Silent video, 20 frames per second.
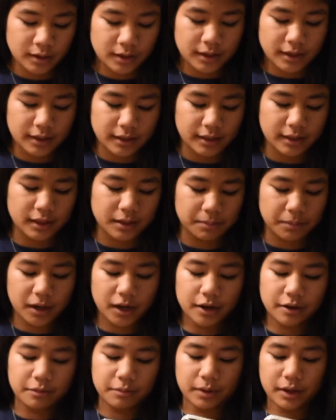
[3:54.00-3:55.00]
And then at the
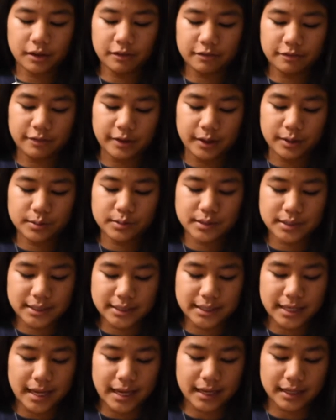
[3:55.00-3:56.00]
bottom we have phones,
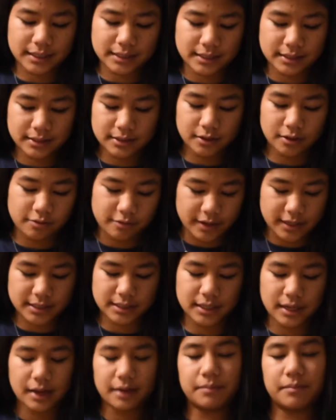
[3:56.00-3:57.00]
texts,
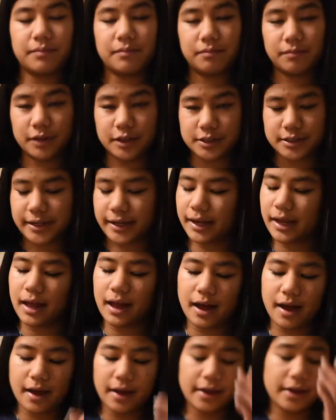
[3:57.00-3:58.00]
FaceTime, music.
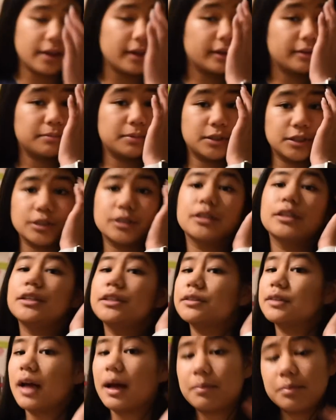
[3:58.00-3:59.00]
I personally
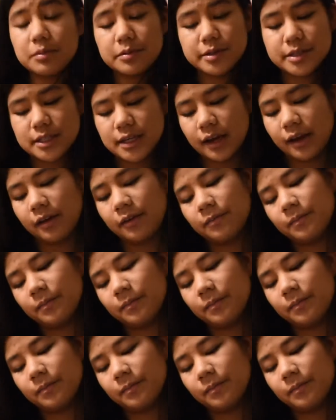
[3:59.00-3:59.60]
use Apple Music.